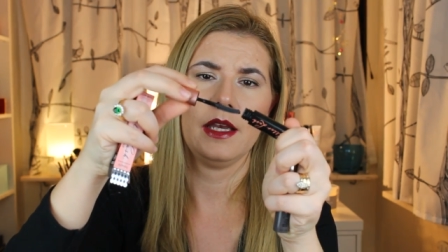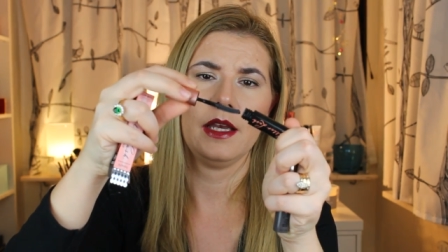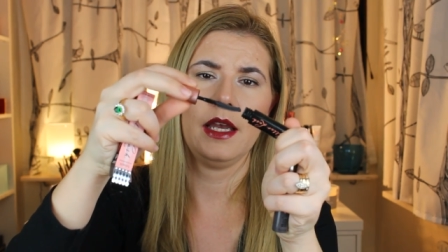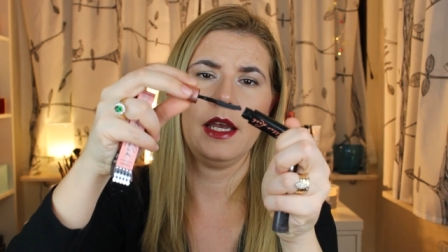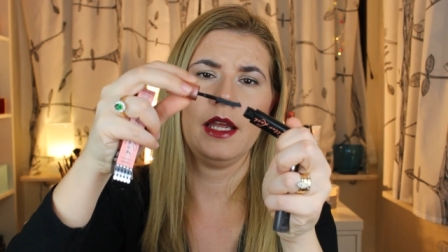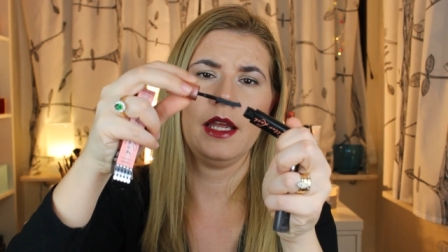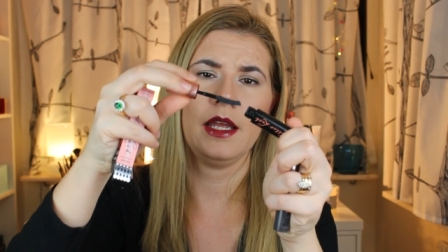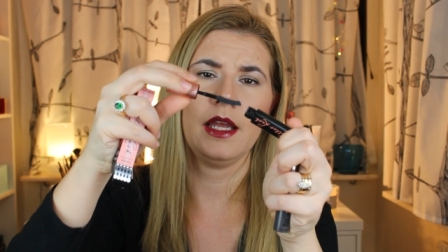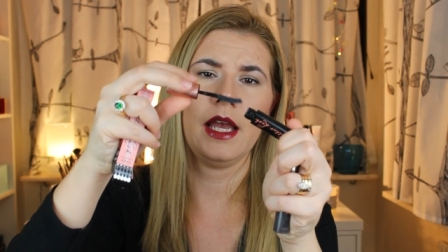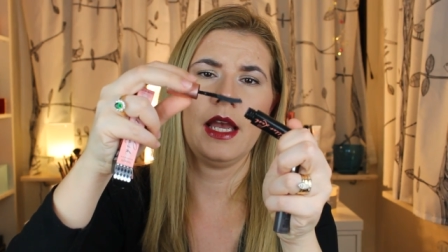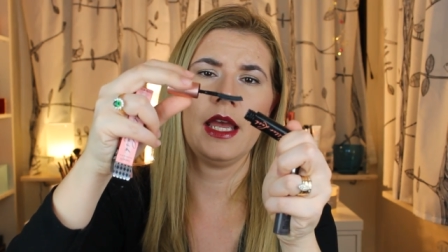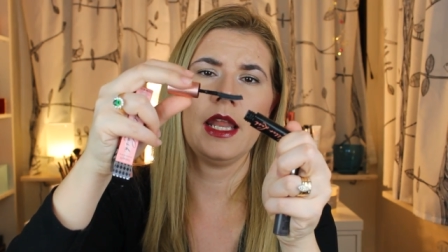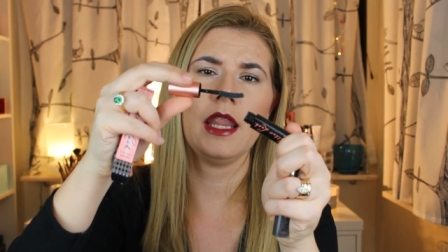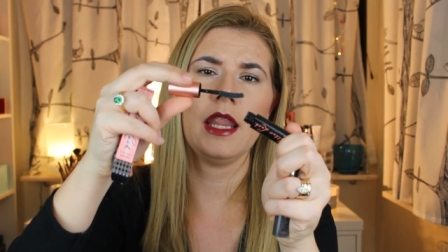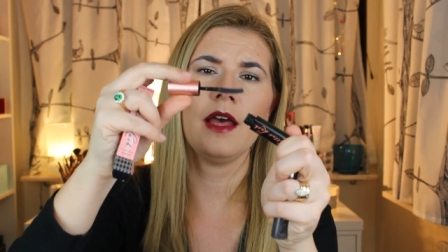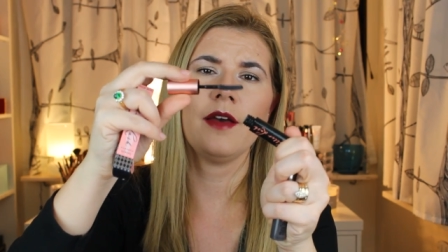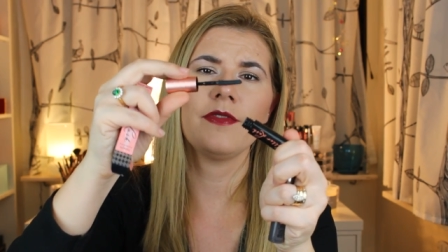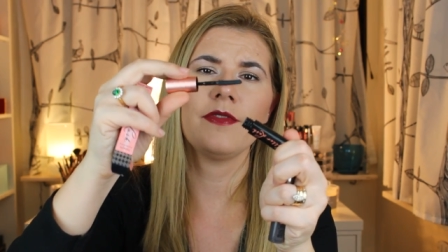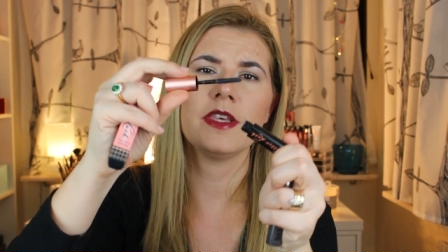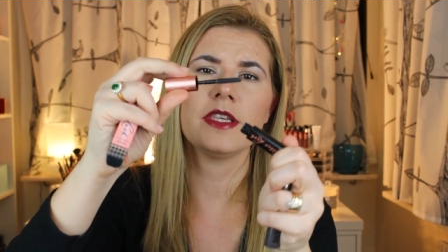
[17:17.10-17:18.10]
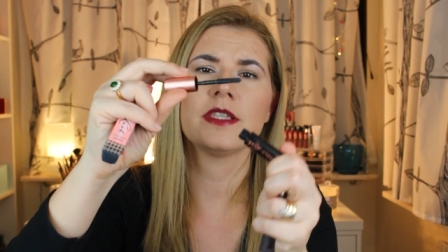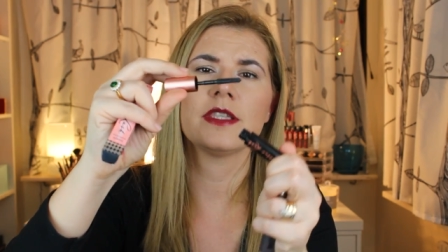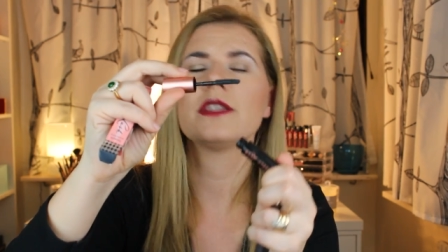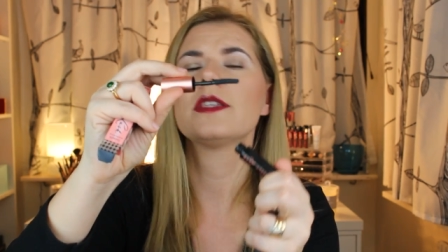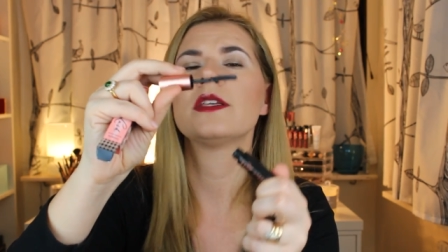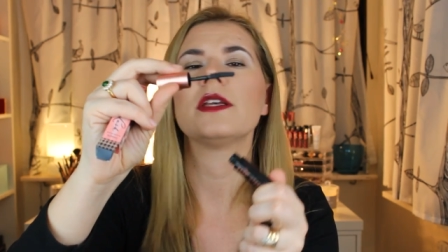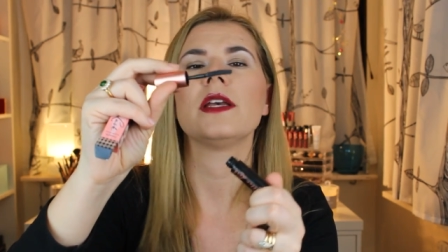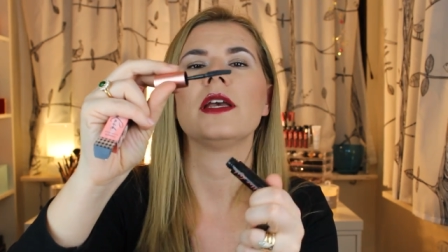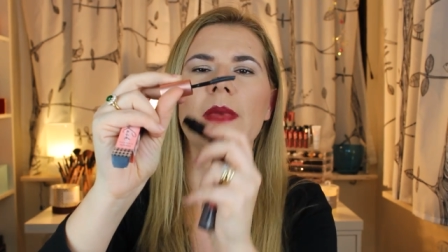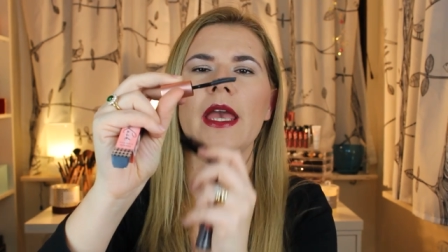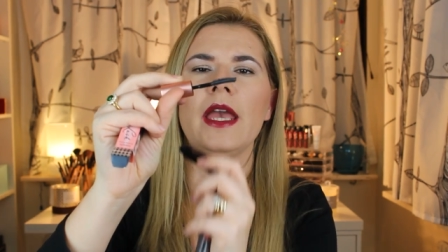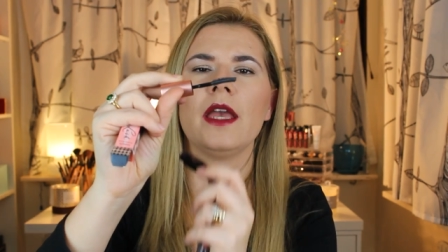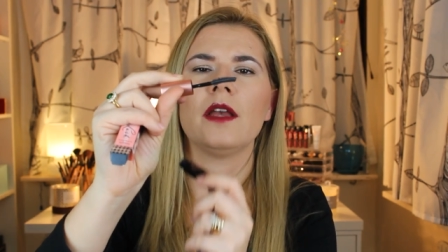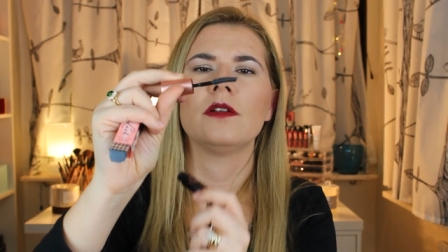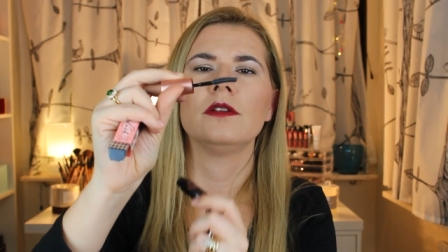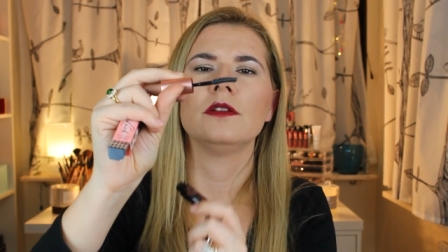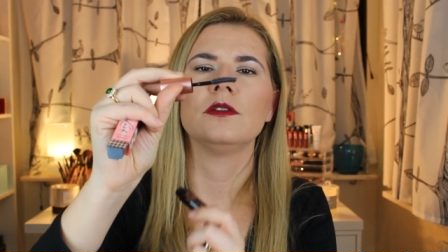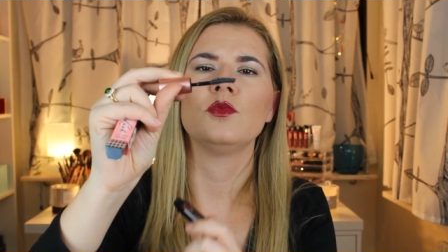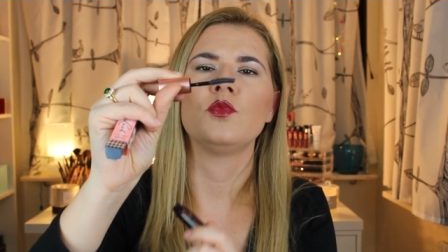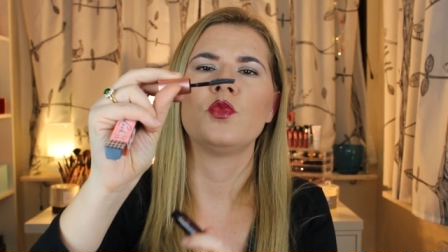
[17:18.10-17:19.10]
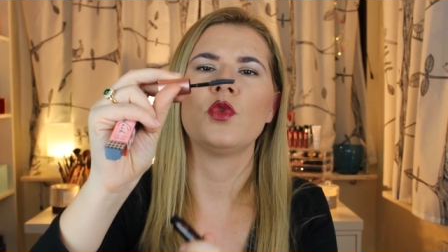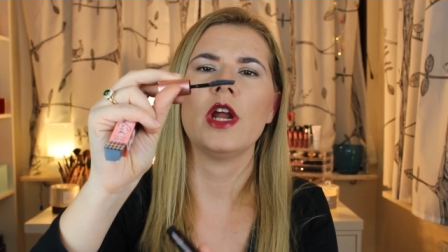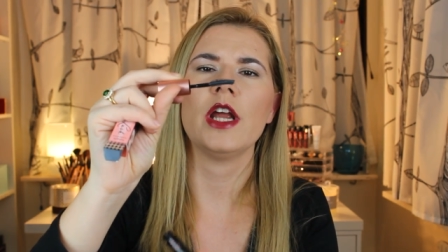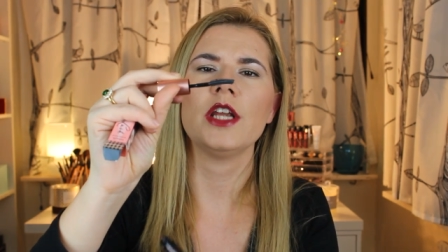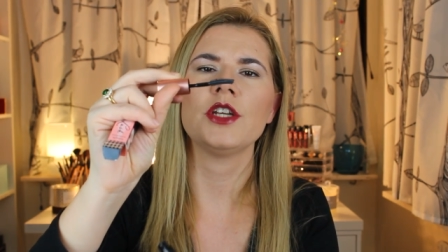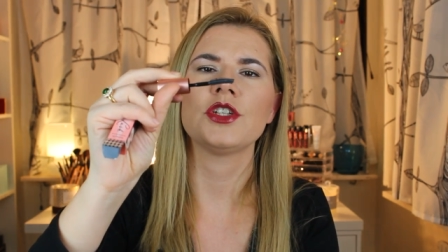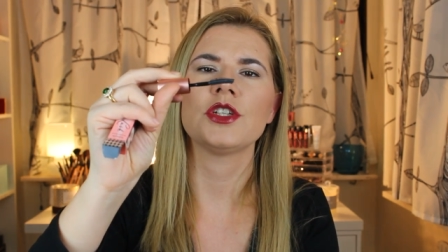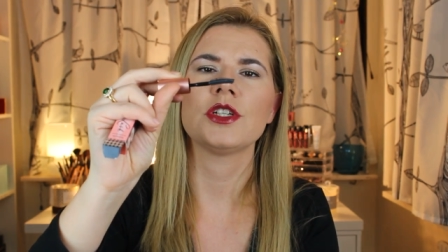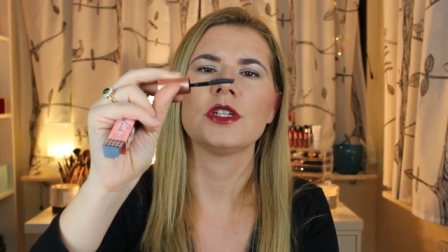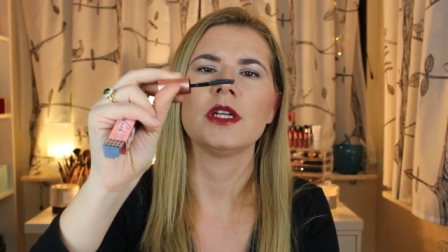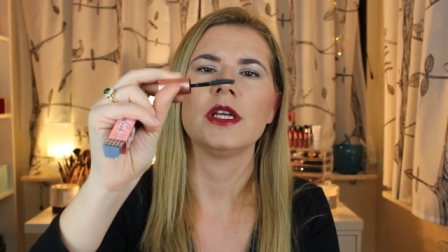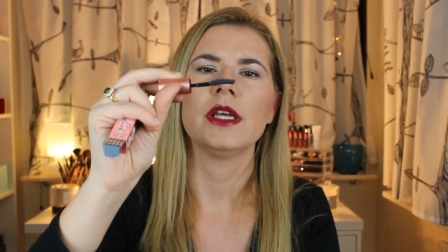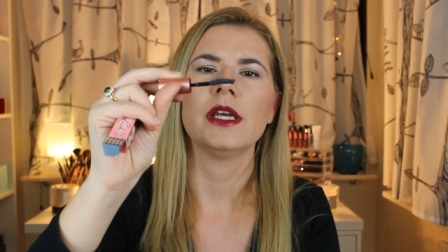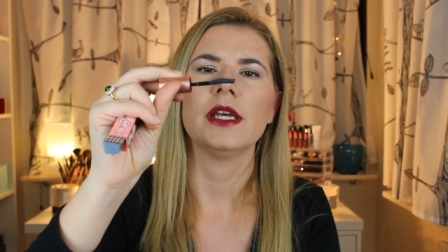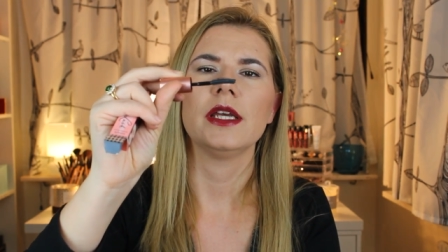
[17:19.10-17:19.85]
I, I love this angled brush